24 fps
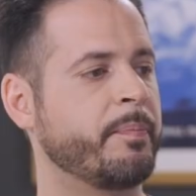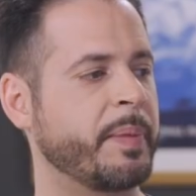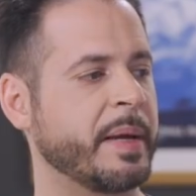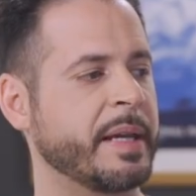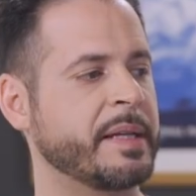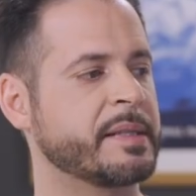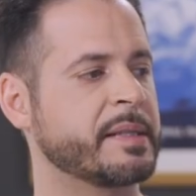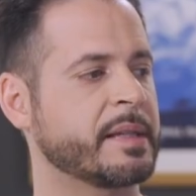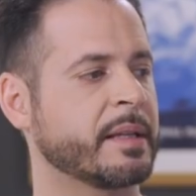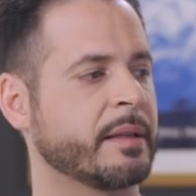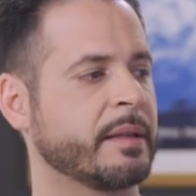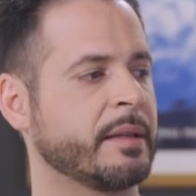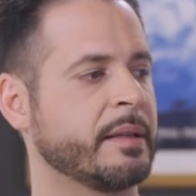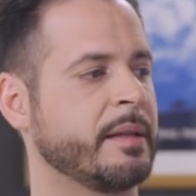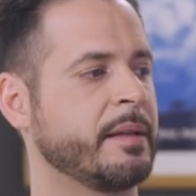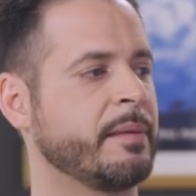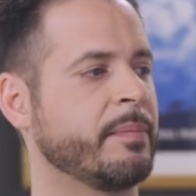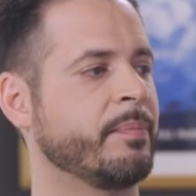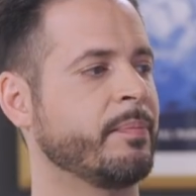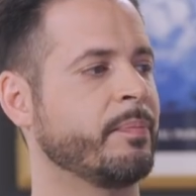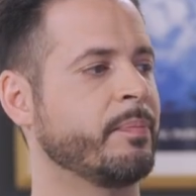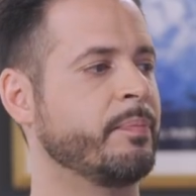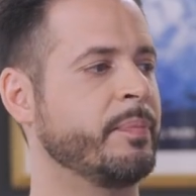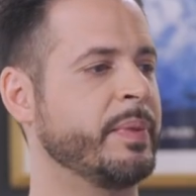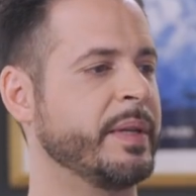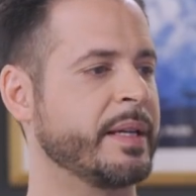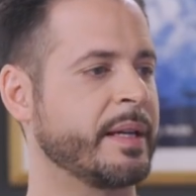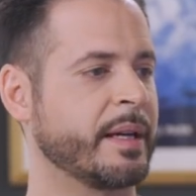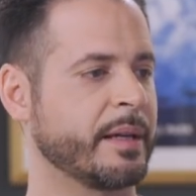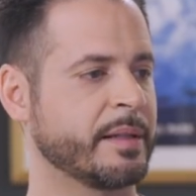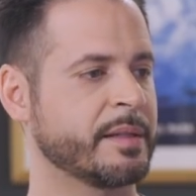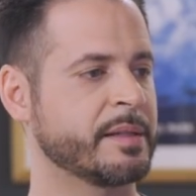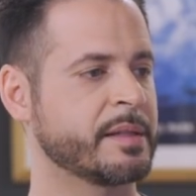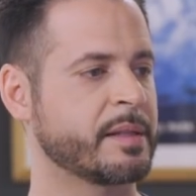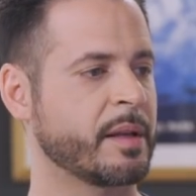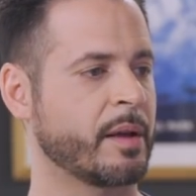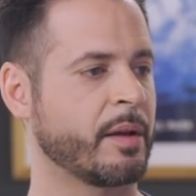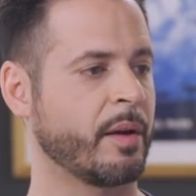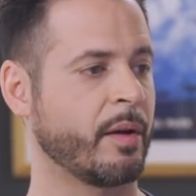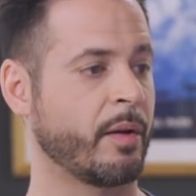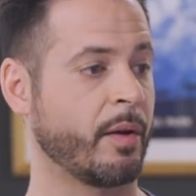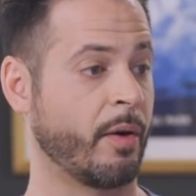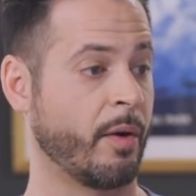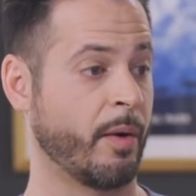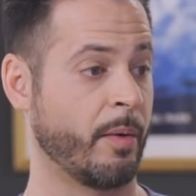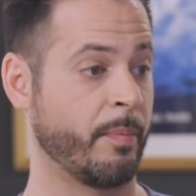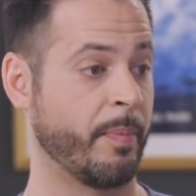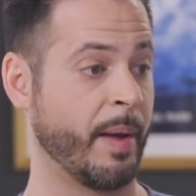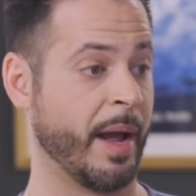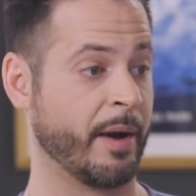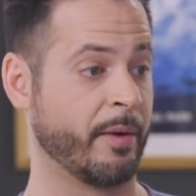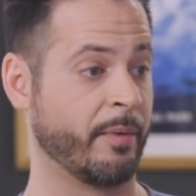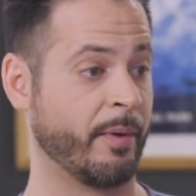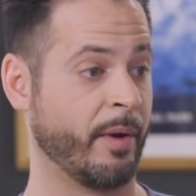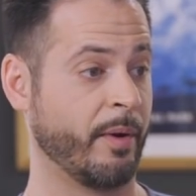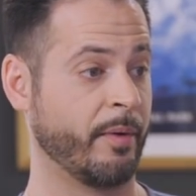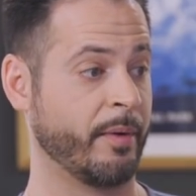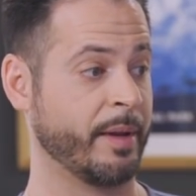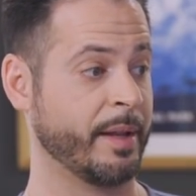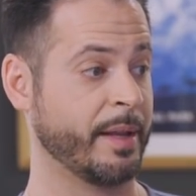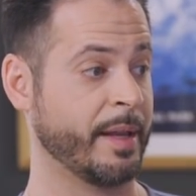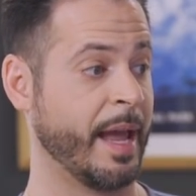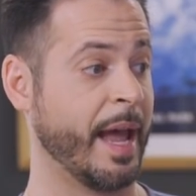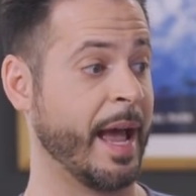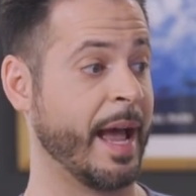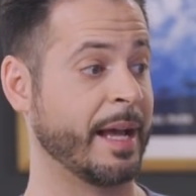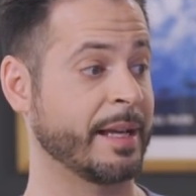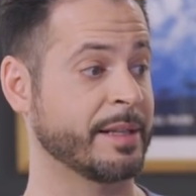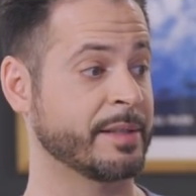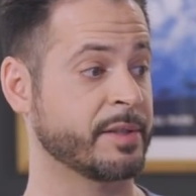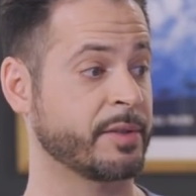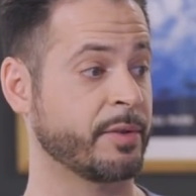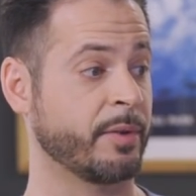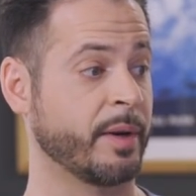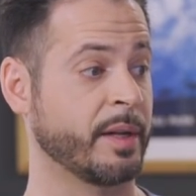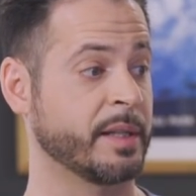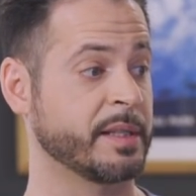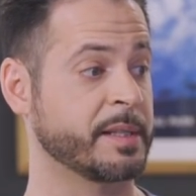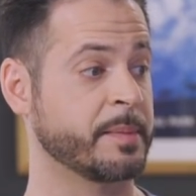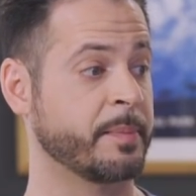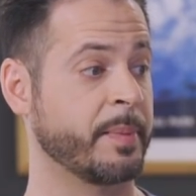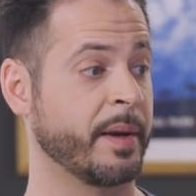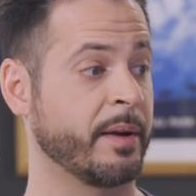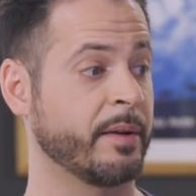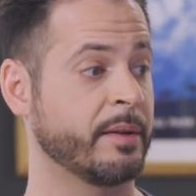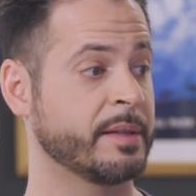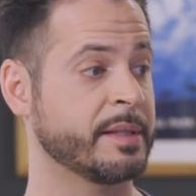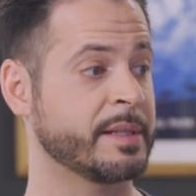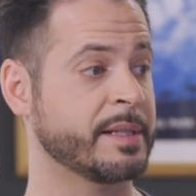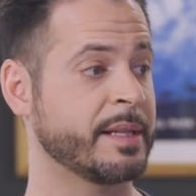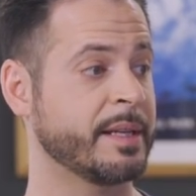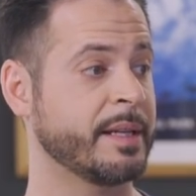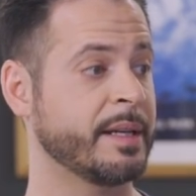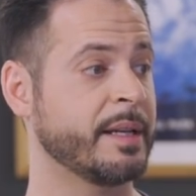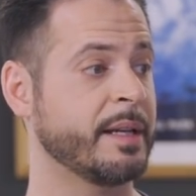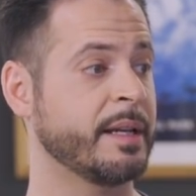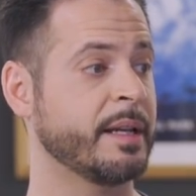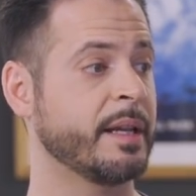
Basically, because our background has transparency in